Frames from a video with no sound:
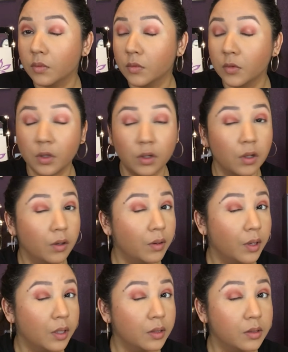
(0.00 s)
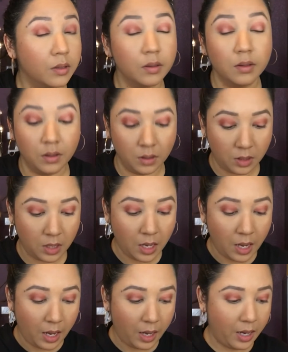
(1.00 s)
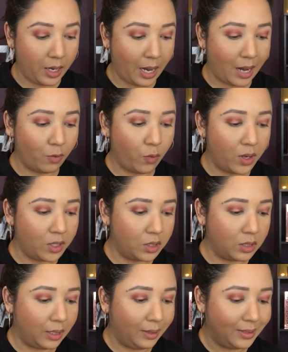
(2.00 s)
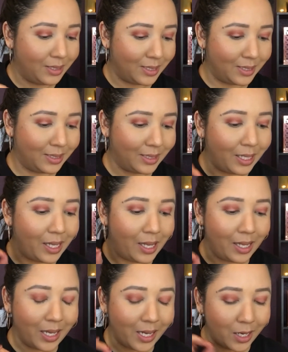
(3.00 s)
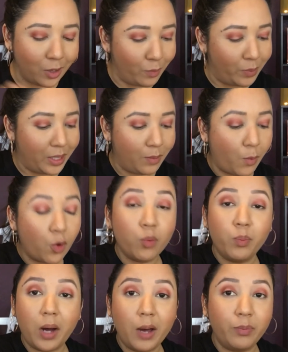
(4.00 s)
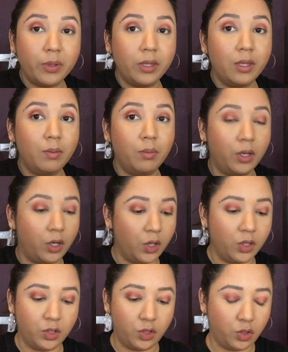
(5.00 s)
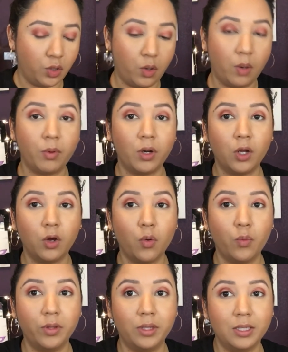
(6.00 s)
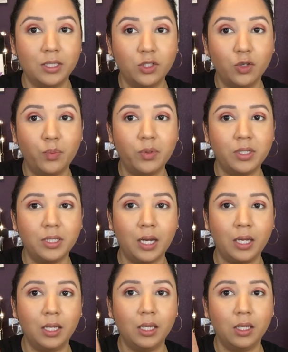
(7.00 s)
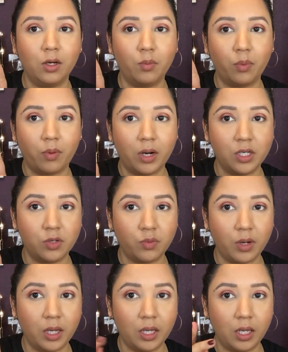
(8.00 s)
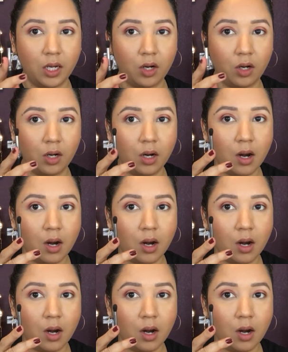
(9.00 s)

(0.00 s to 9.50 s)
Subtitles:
There you go, guys. And I want just a little bit more pop in the middle, so I'm gonna go with this super tiny little brush right here,